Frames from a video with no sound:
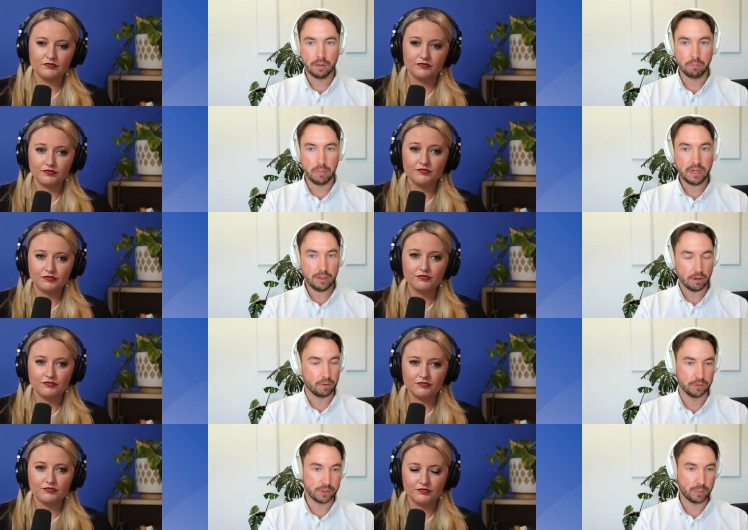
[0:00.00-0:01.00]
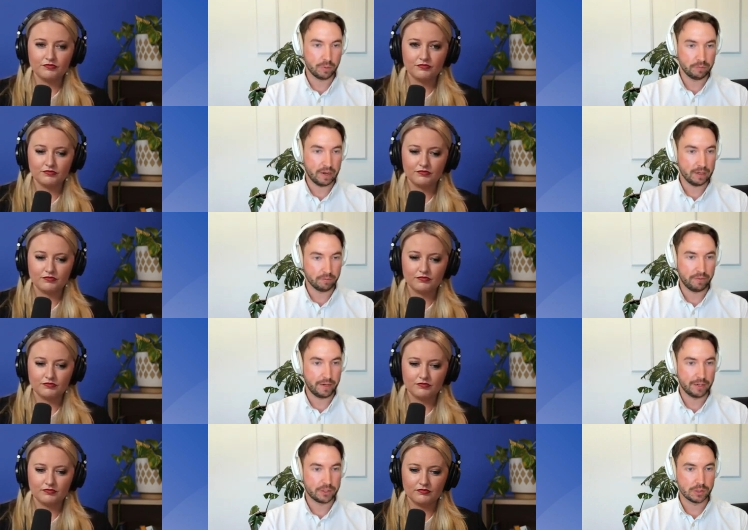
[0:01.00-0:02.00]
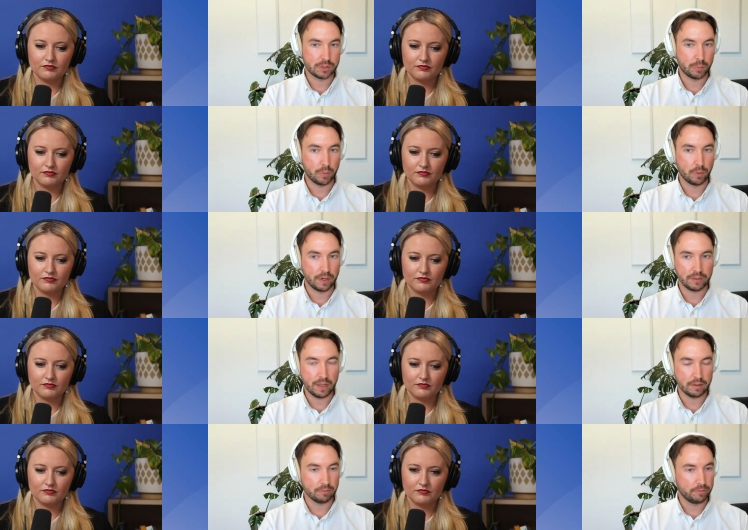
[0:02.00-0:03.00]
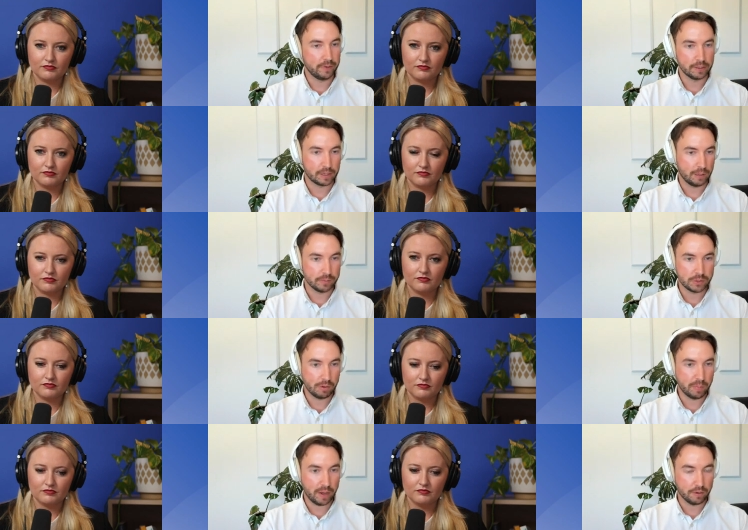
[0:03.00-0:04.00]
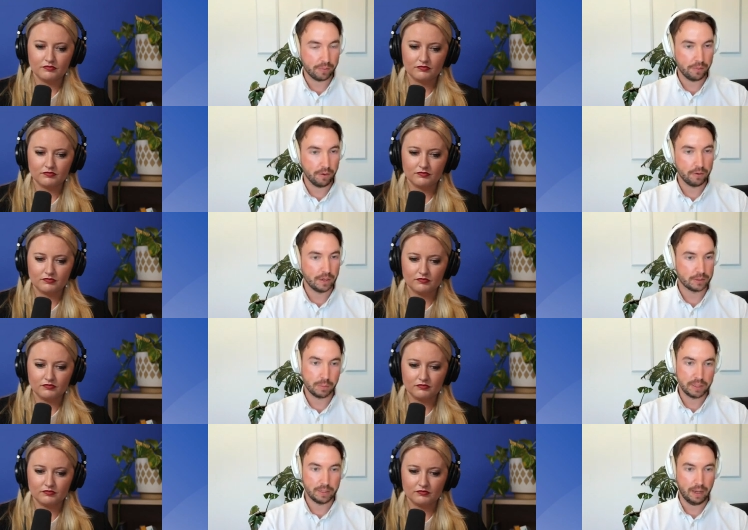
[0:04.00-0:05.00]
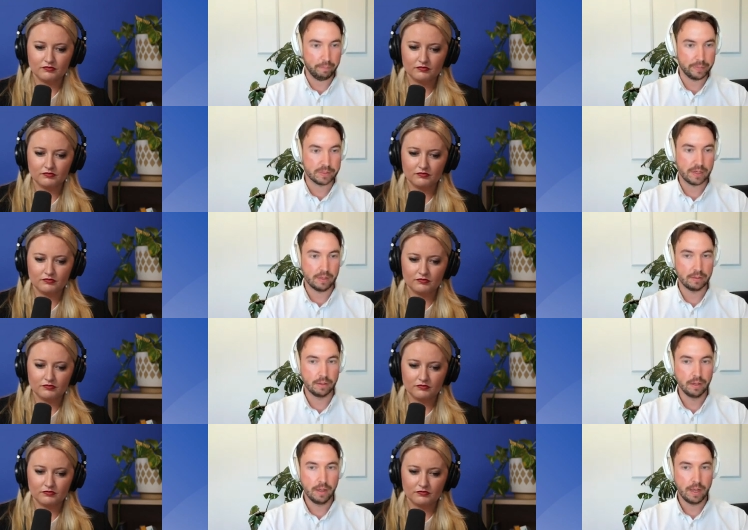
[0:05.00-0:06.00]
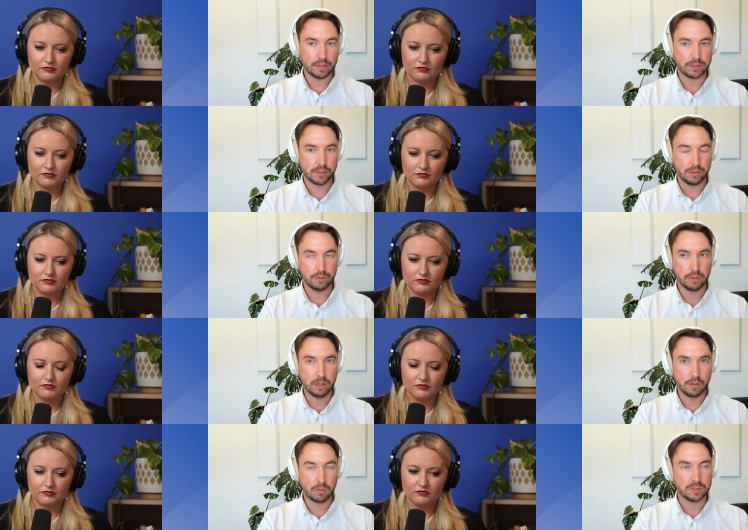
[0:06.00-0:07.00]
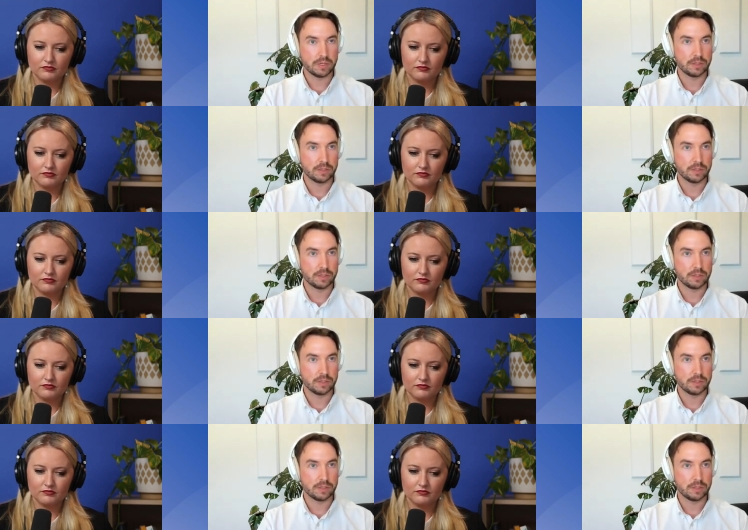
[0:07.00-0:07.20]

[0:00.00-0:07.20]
Speaker 1: Many are also providing financial support, and that figure comes to about a third at 29%. And so, also,